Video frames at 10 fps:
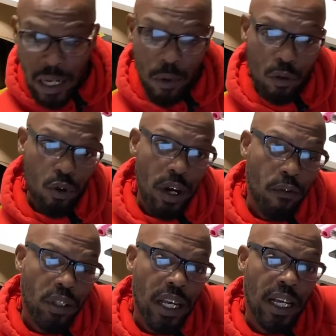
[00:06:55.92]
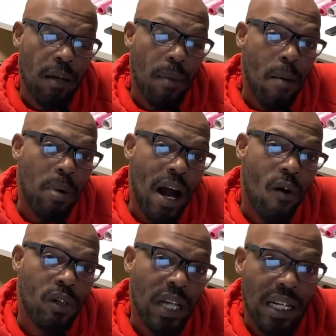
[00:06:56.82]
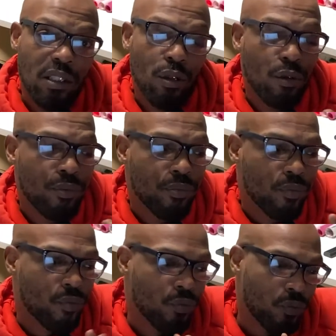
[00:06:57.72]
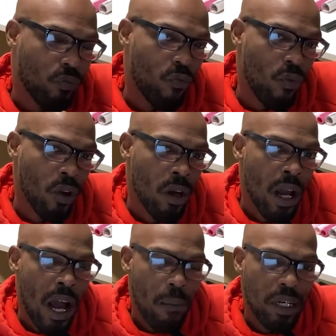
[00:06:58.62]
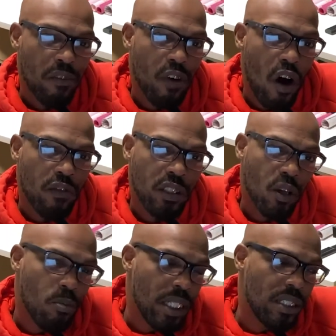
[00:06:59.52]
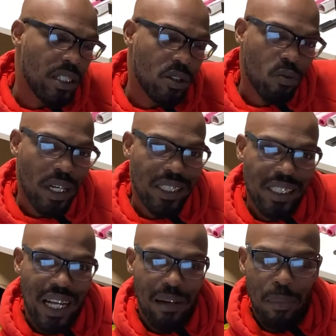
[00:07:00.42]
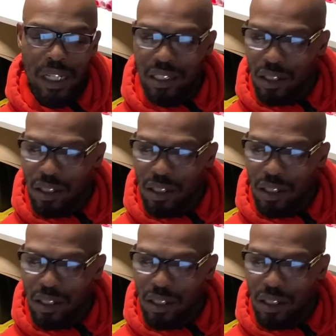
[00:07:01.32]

And I'm going to do everything in my power not to. I've been involved in so many situations. I've been in